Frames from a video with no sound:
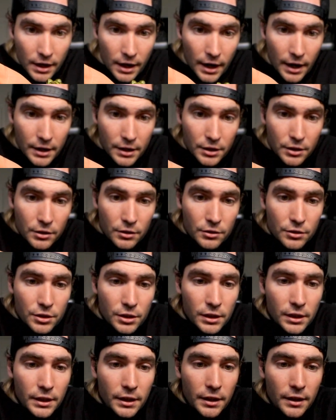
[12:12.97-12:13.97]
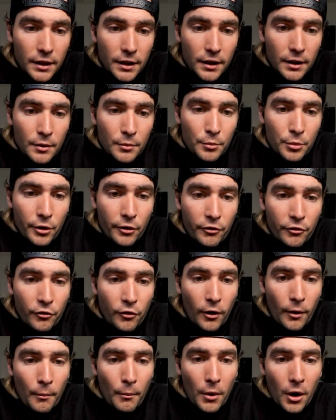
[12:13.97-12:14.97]
and usually
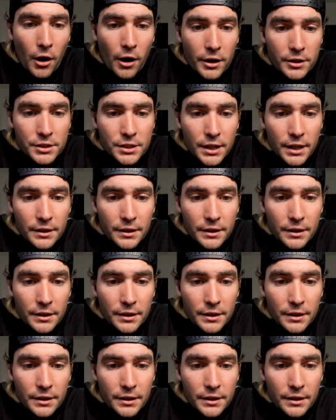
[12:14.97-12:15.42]
prefer moss